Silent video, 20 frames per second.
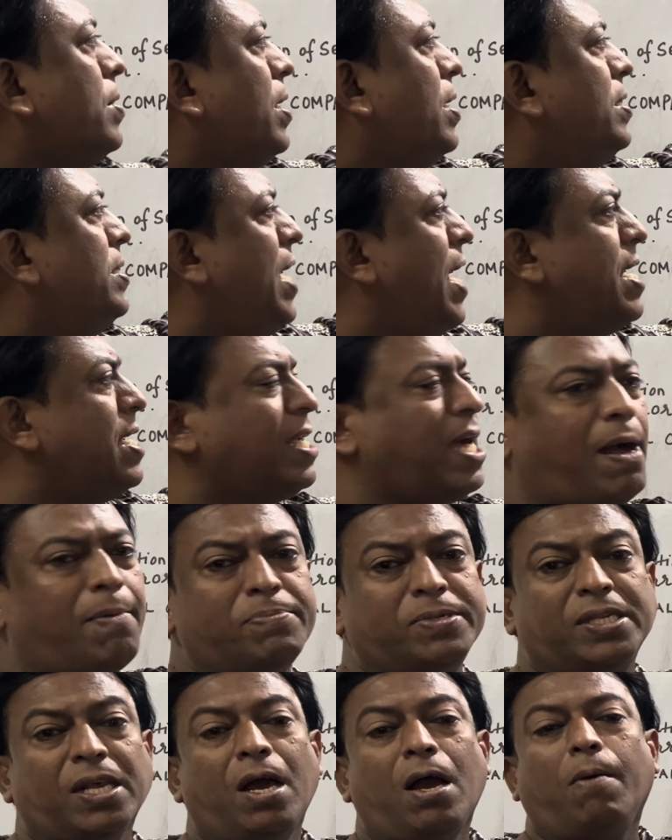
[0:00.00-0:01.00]
Then
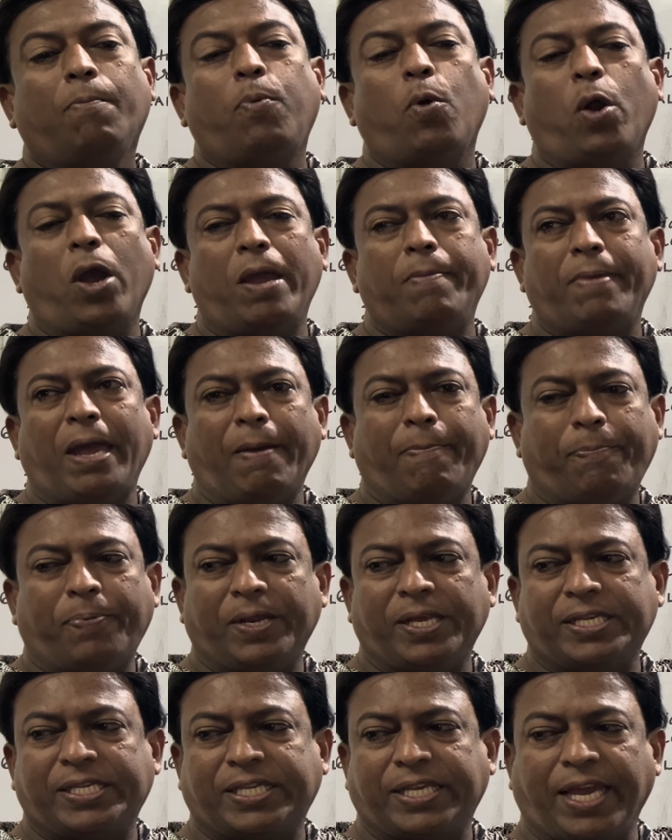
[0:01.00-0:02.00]
comes poem
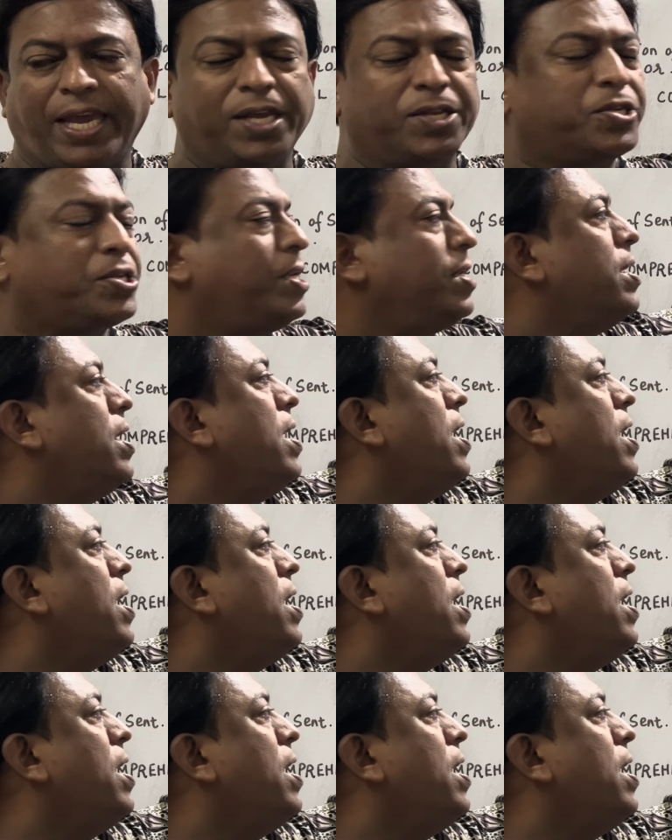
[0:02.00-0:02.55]
appreciation.